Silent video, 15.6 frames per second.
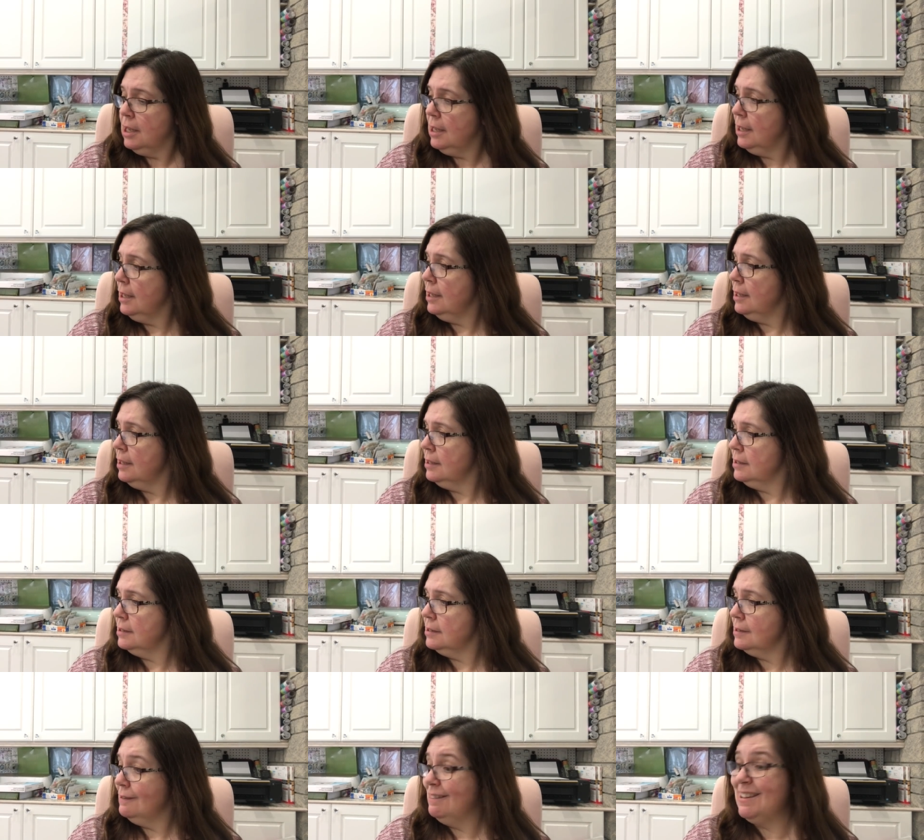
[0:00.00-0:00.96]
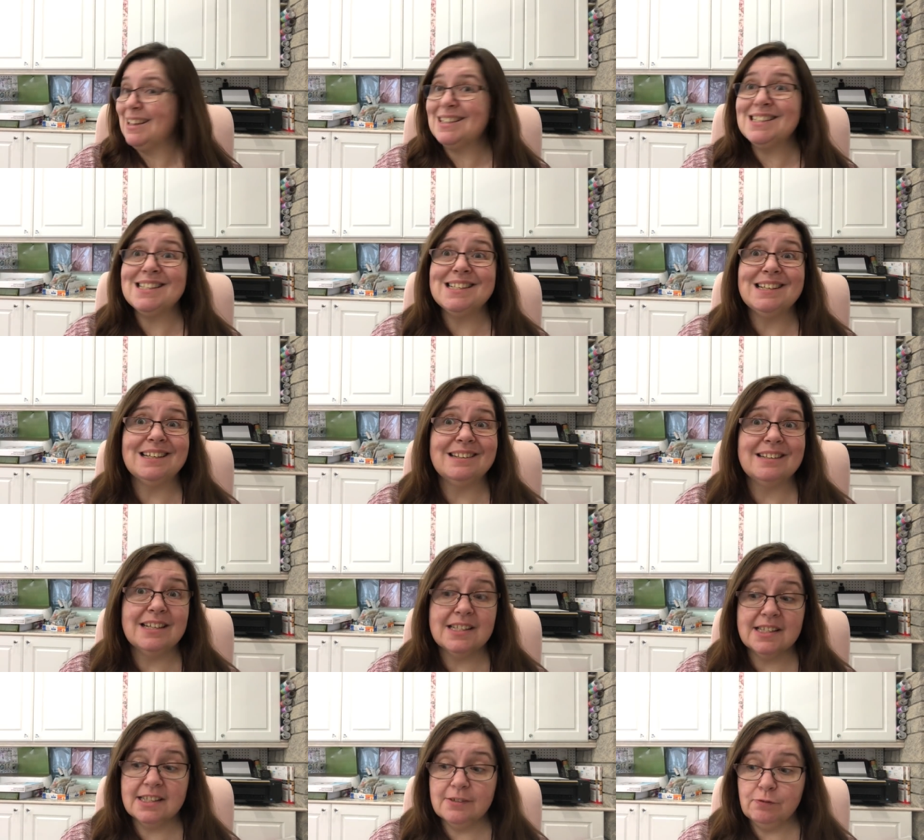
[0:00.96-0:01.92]
And that is it.
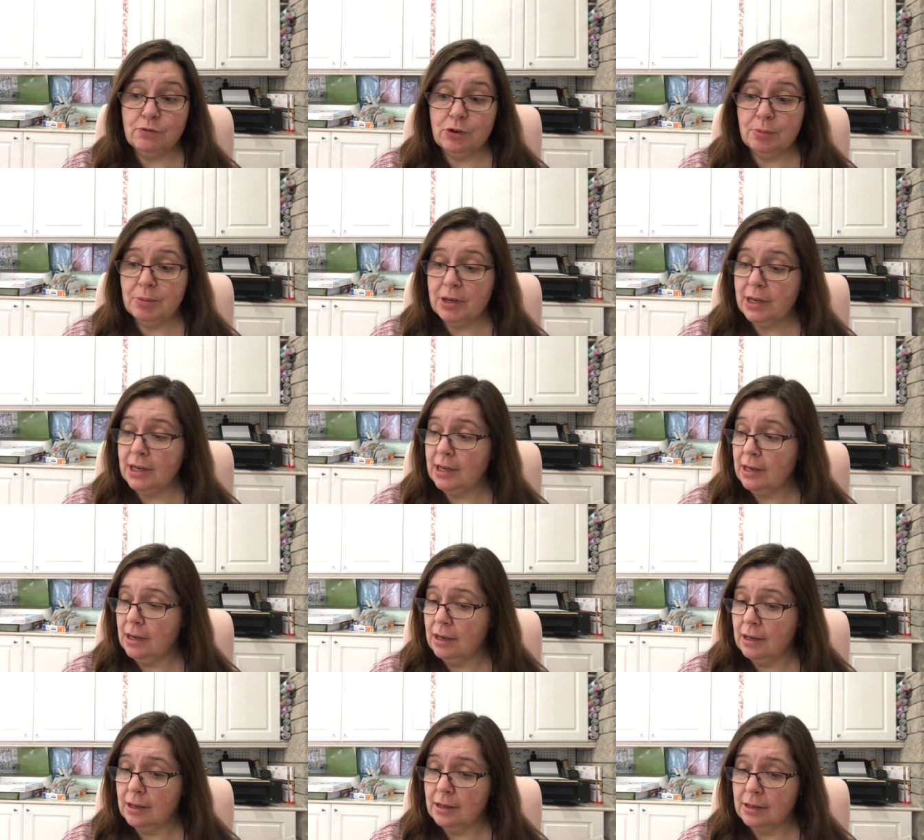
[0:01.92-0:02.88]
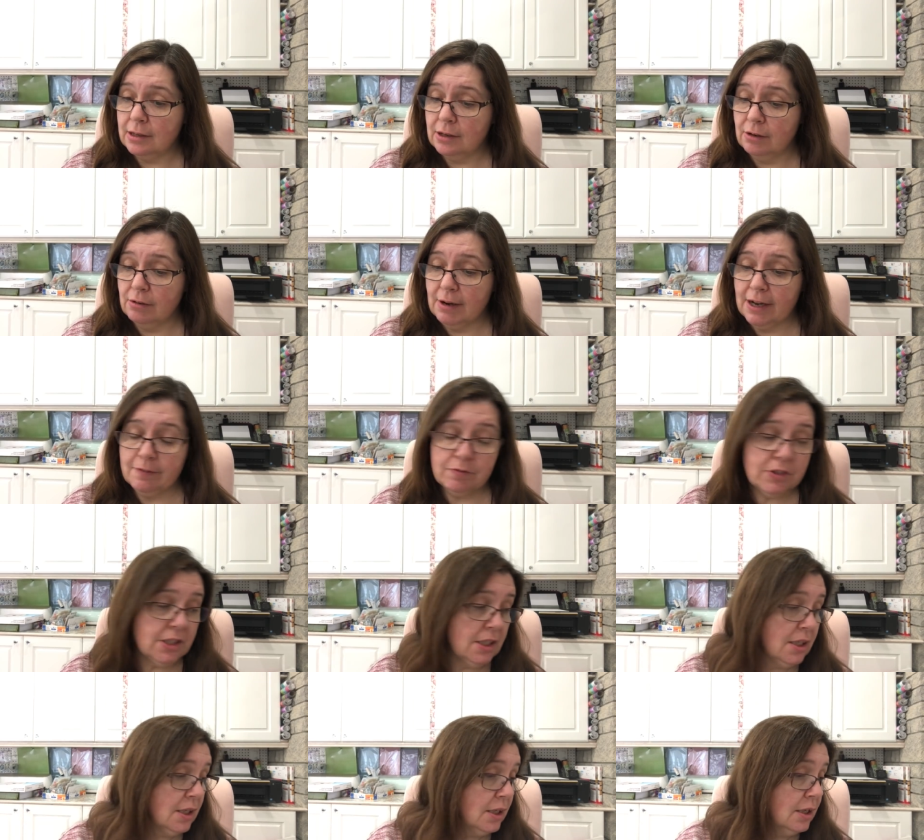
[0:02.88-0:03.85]
That's it for my uh,
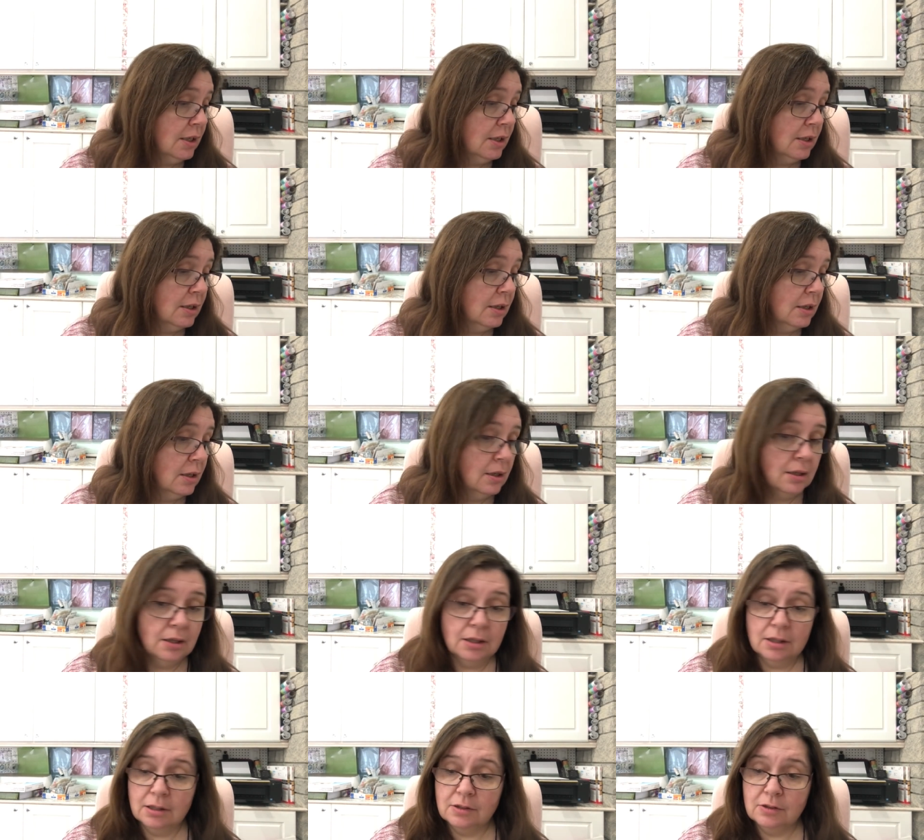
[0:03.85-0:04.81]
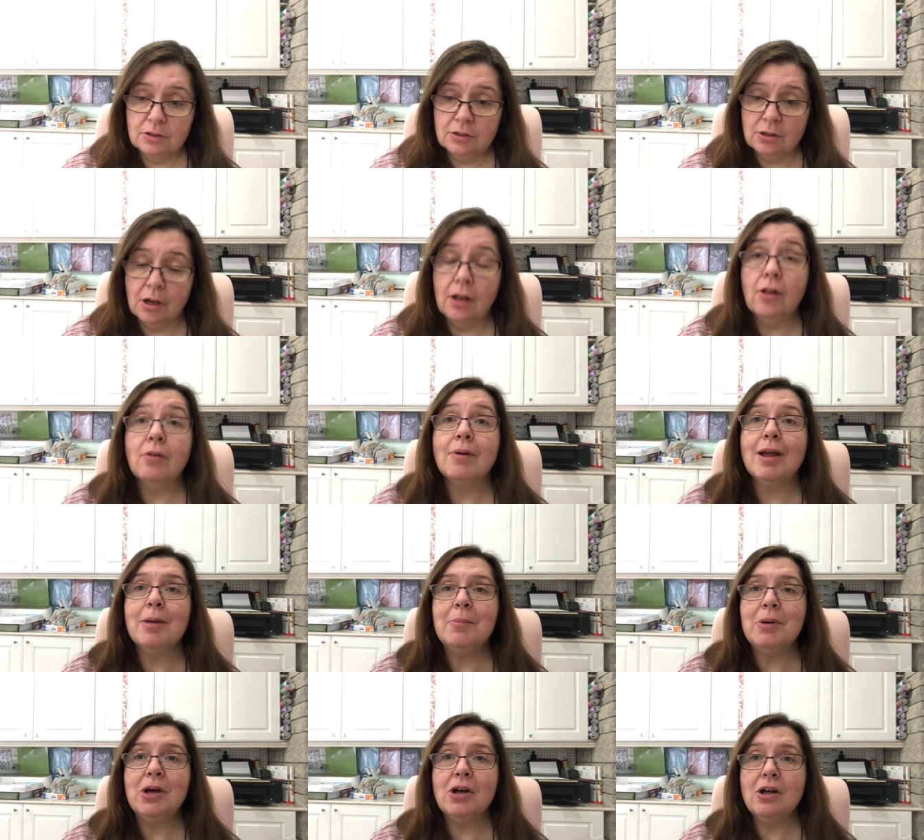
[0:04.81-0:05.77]
crafty
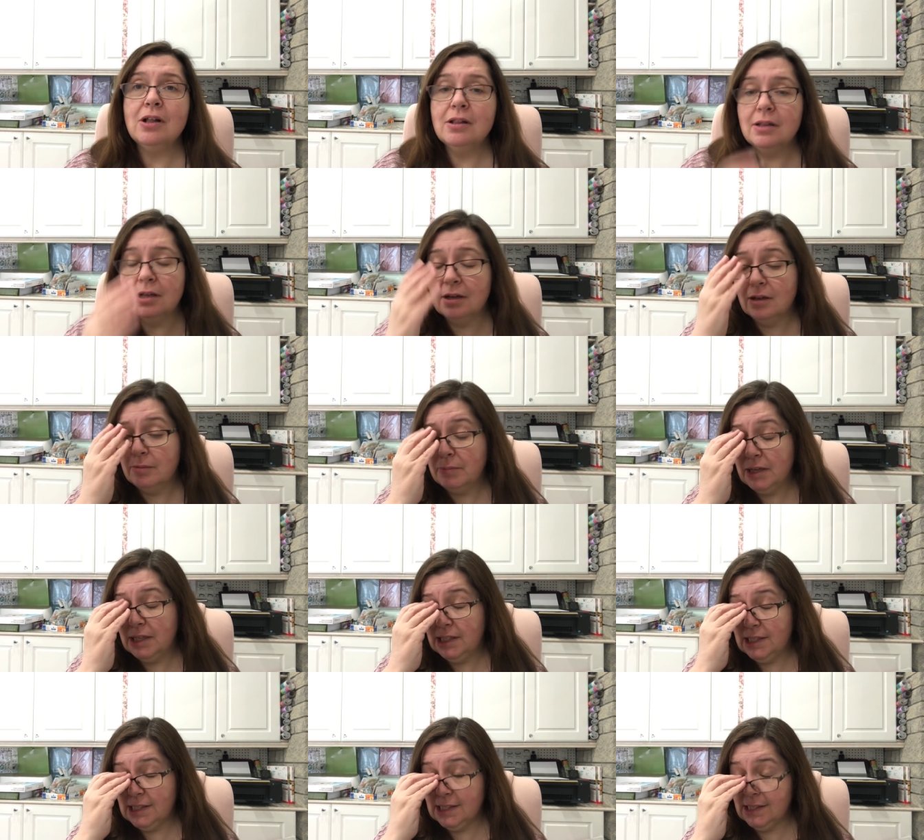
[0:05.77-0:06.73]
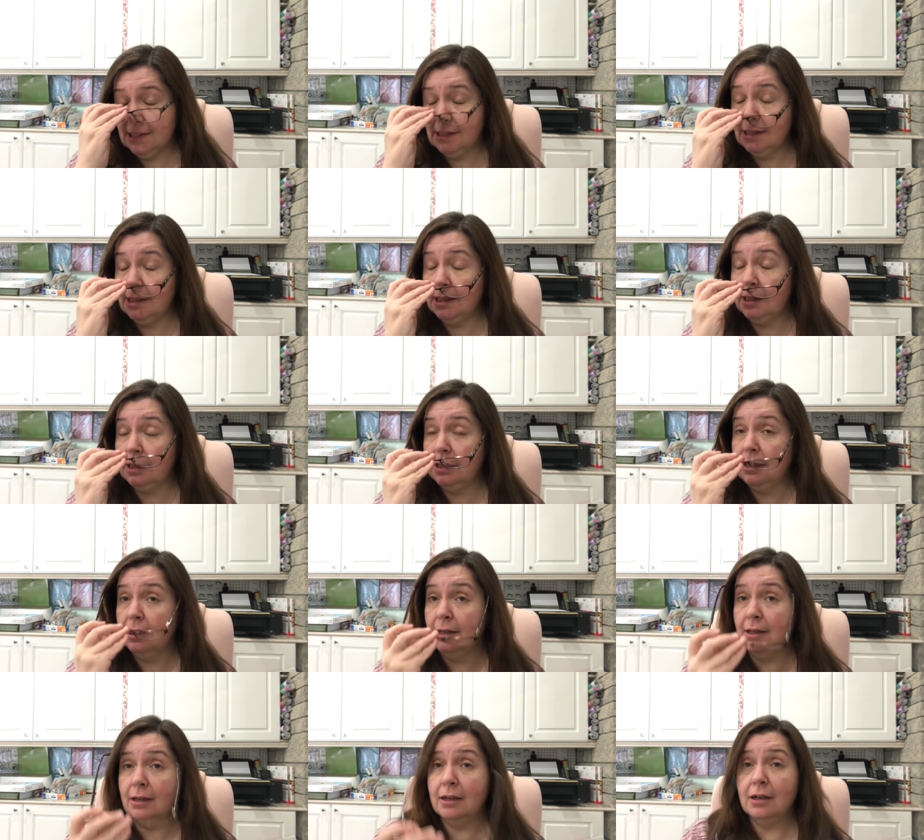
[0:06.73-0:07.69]
Dollarama haul, uh, minus the
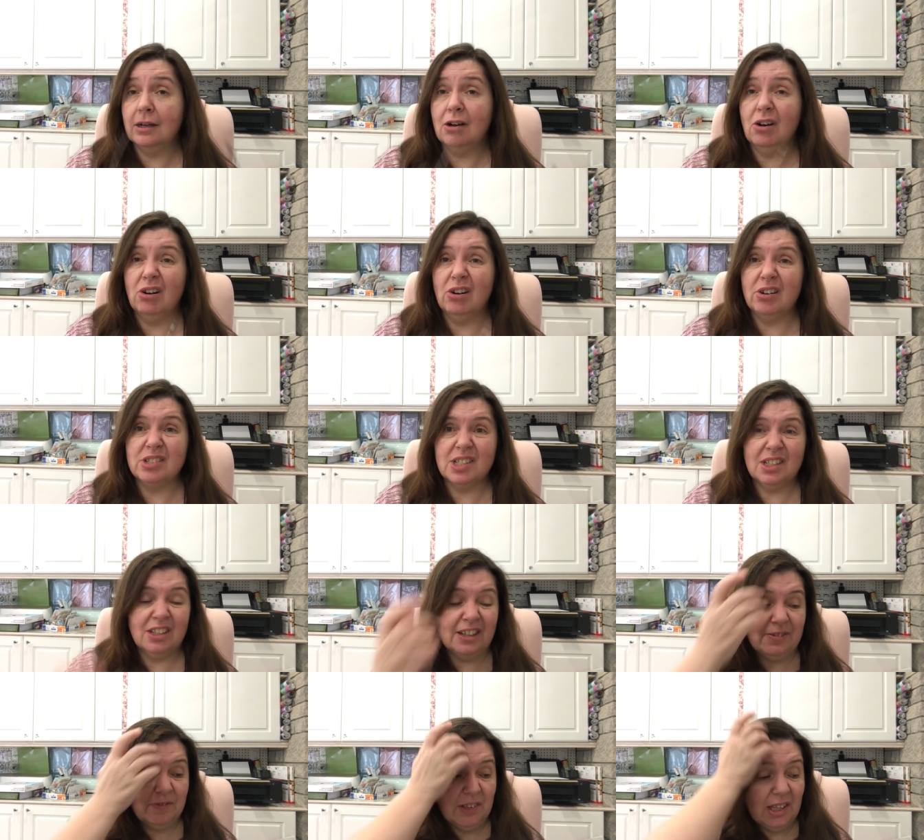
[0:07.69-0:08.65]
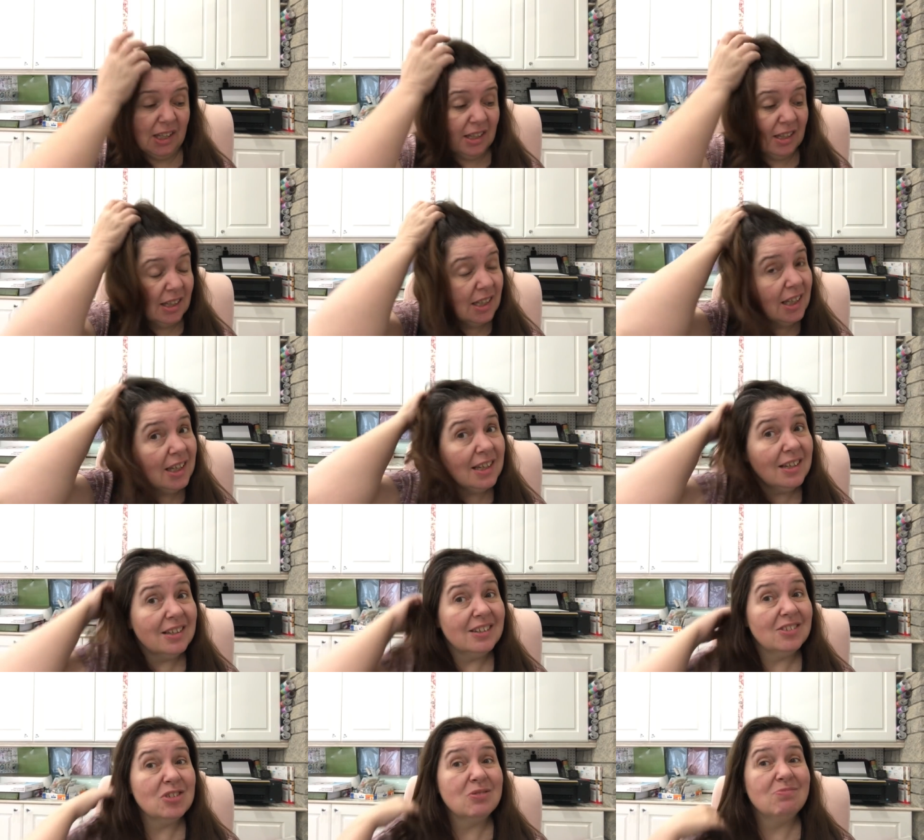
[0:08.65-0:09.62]
uh, car stuff and
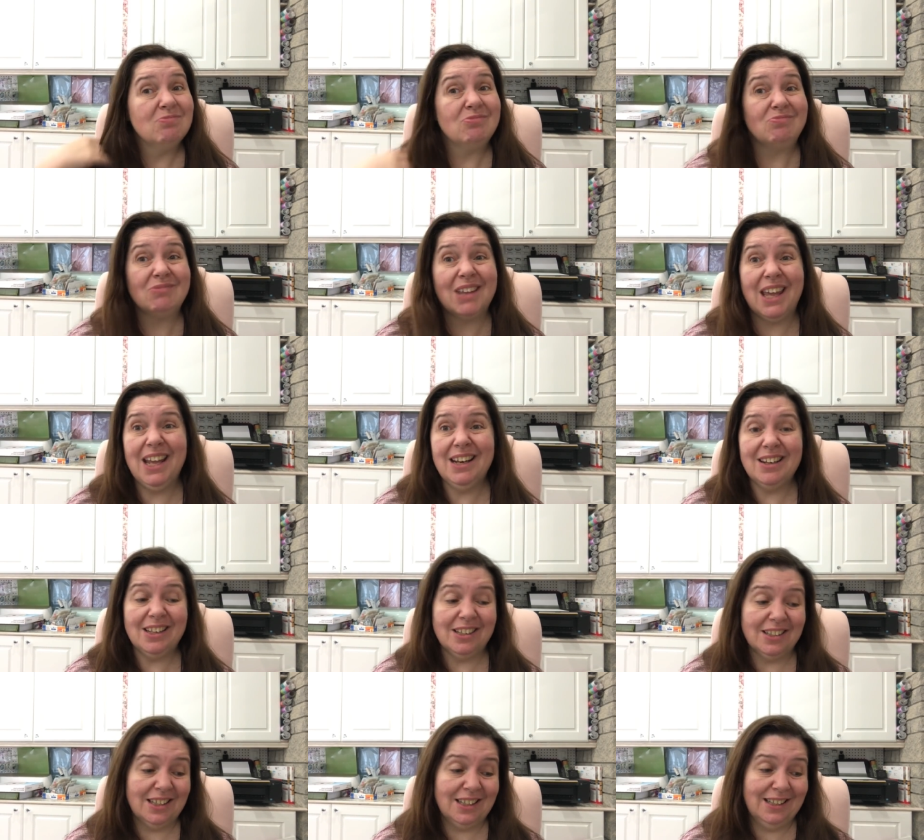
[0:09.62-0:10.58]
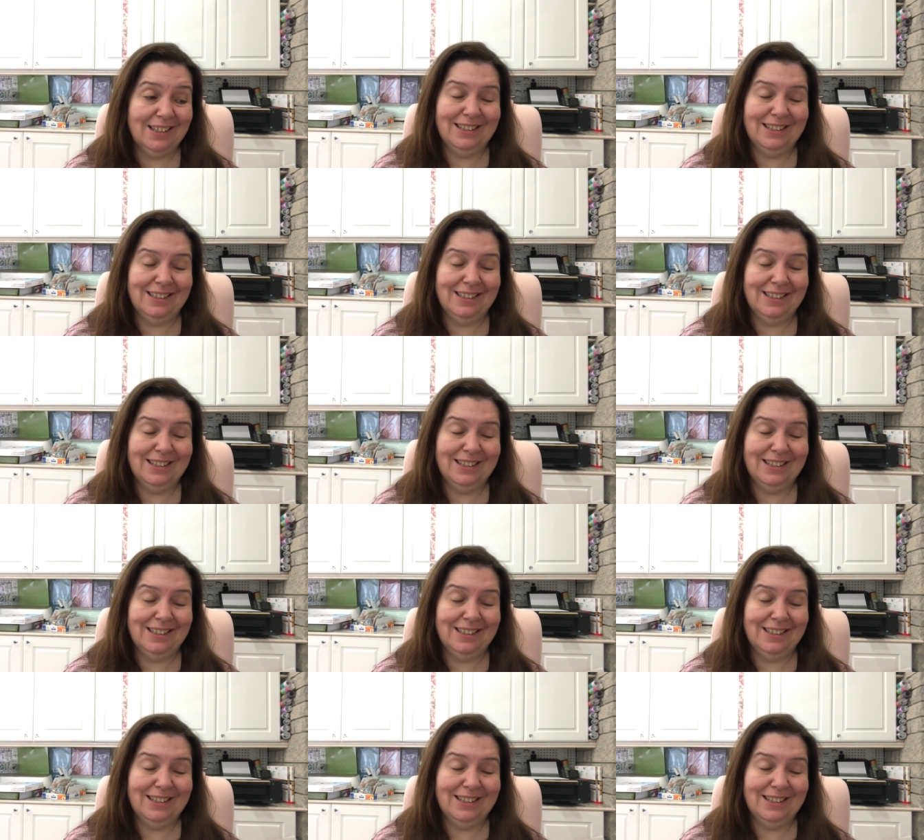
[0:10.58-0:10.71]
the candy.